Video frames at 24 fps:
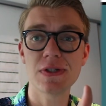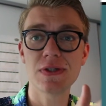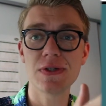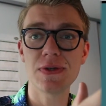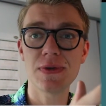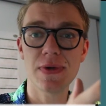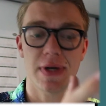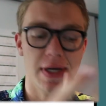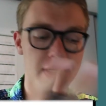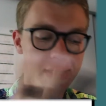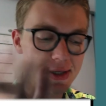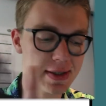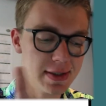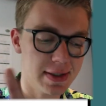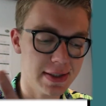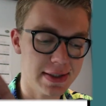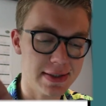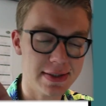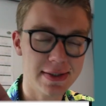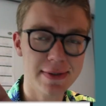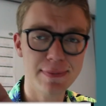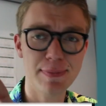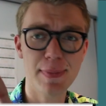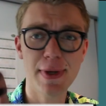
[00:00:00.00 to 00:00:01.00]
do here
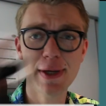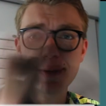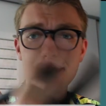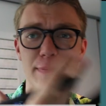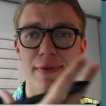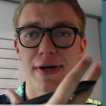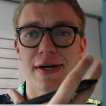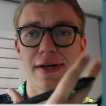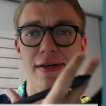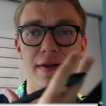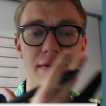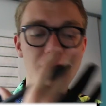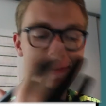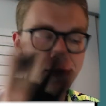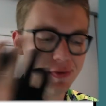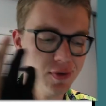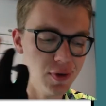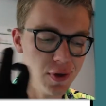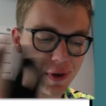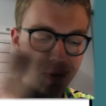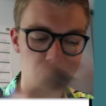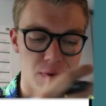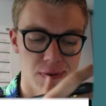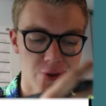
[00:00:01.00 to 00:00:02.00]
is make my
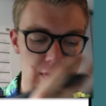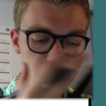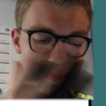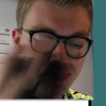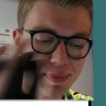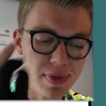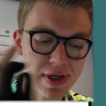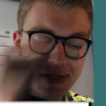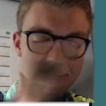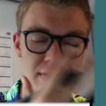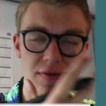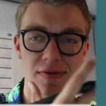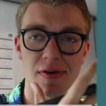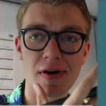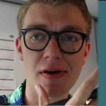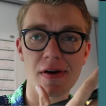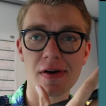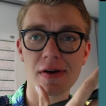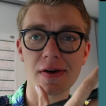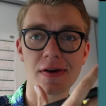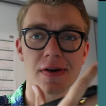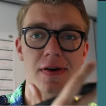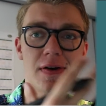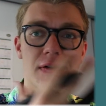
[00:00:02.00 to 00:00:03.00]
nose a bit
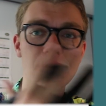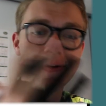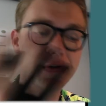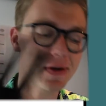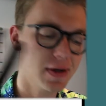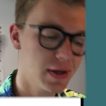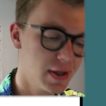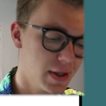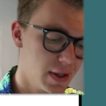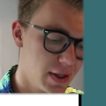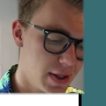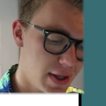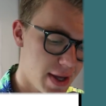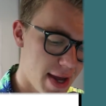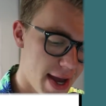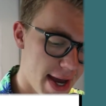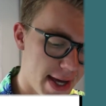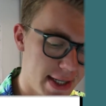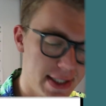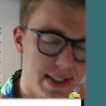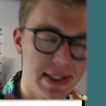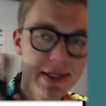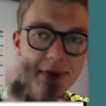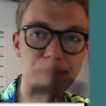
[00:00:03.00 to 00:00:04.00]
darker,
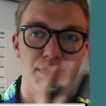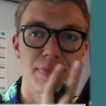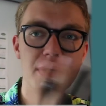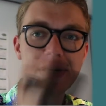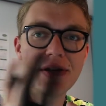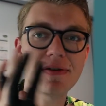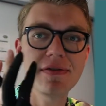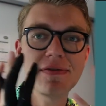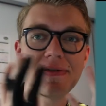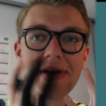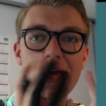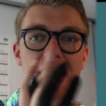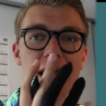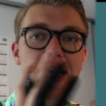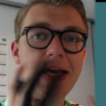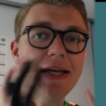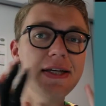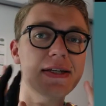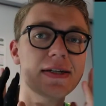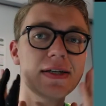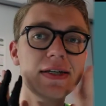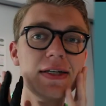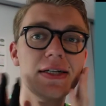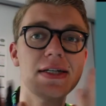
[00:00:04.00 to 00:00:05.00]
add in a bit of
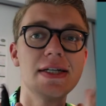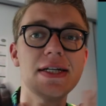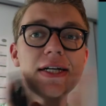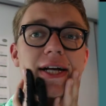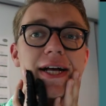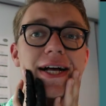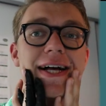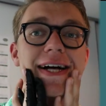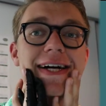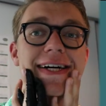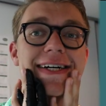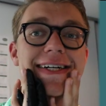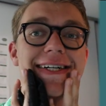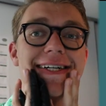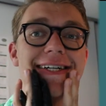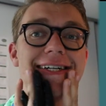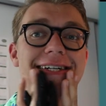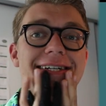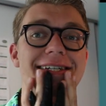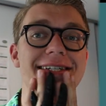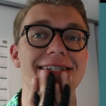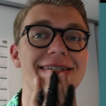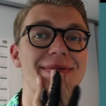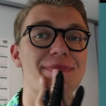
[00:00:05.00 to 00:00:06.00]
a
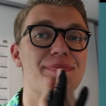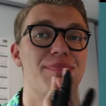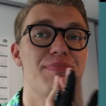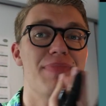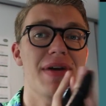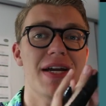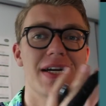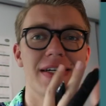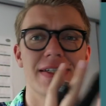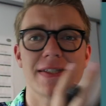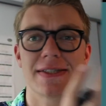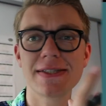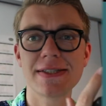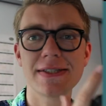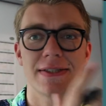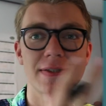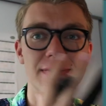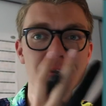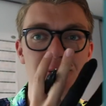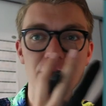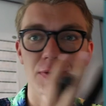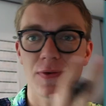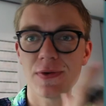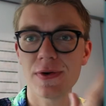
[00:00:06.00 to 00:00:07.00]
beard
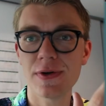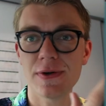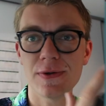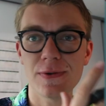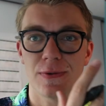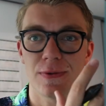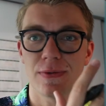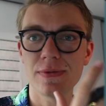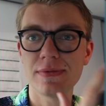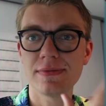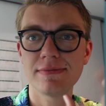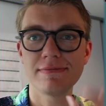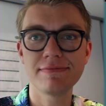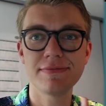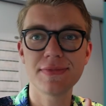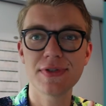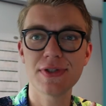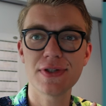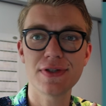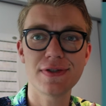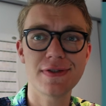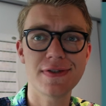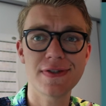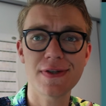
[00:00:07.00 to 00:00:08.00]
grow,
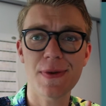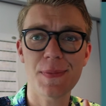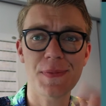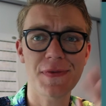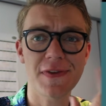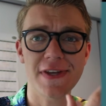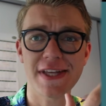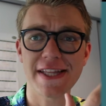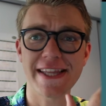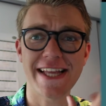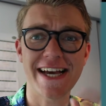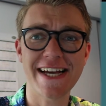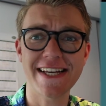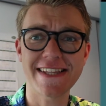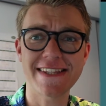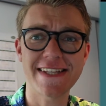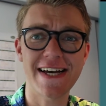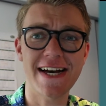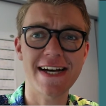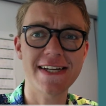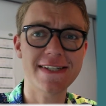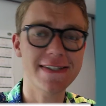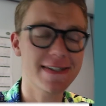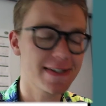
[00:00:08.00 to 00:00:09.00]
something like
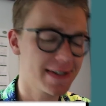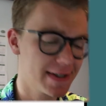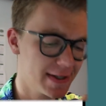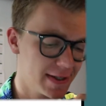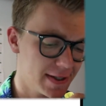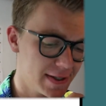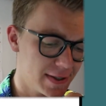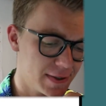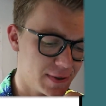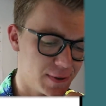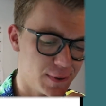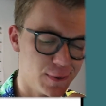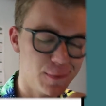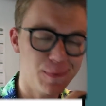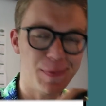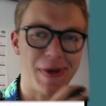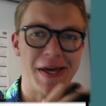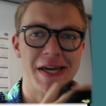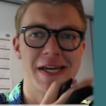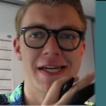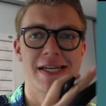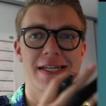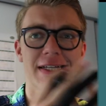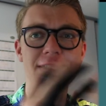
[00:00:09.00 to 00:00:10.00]
that, to
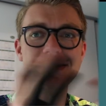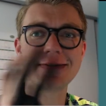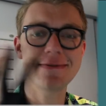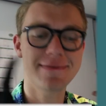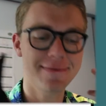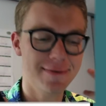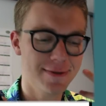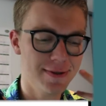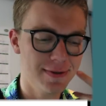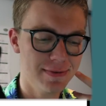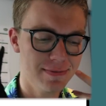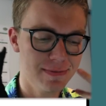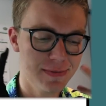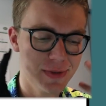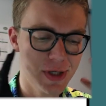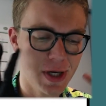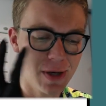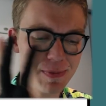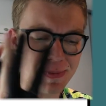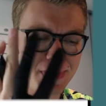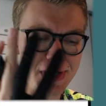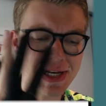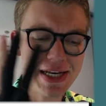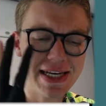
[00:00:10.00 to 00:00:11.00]
make it
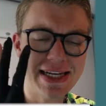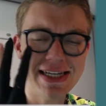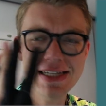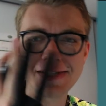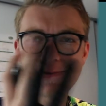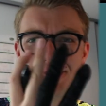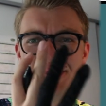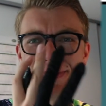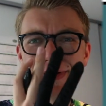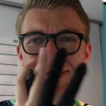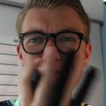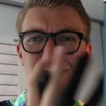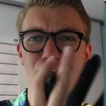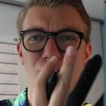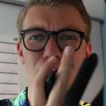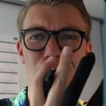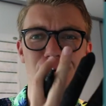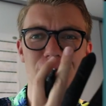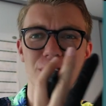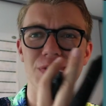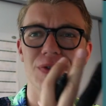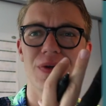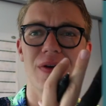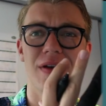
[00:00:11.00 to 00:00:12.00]
come a little bit
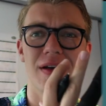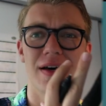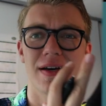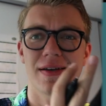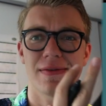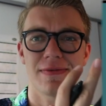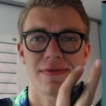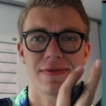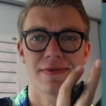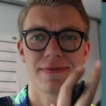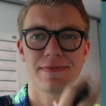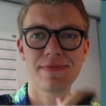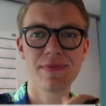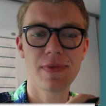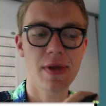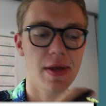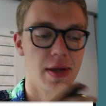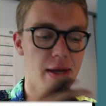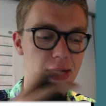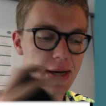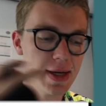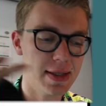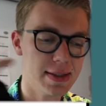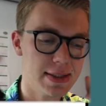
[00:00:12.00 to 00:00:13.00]
more to life,
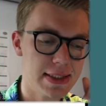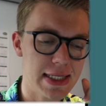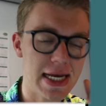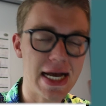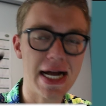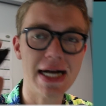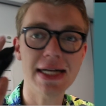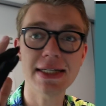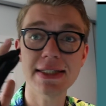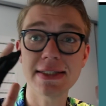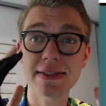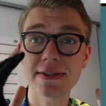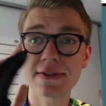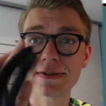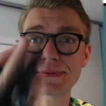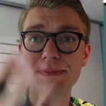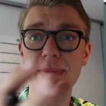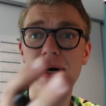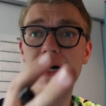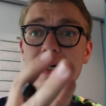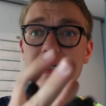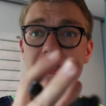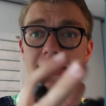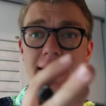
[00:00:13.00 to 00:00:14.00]
and add in some
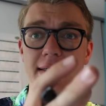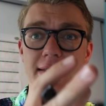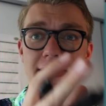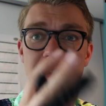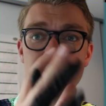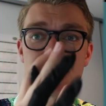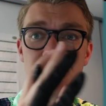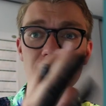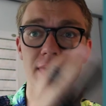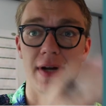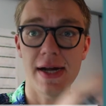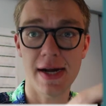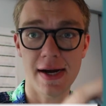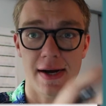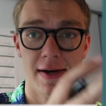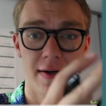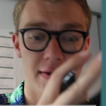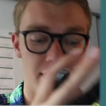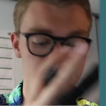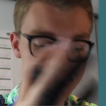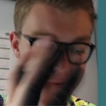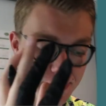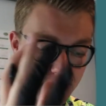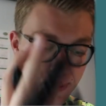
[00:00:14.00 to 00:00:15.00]
highlights to the hair
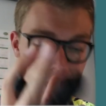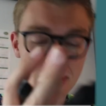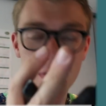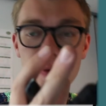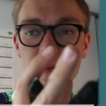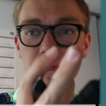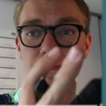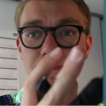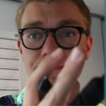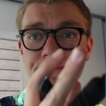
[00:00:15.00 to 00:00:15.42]
as well,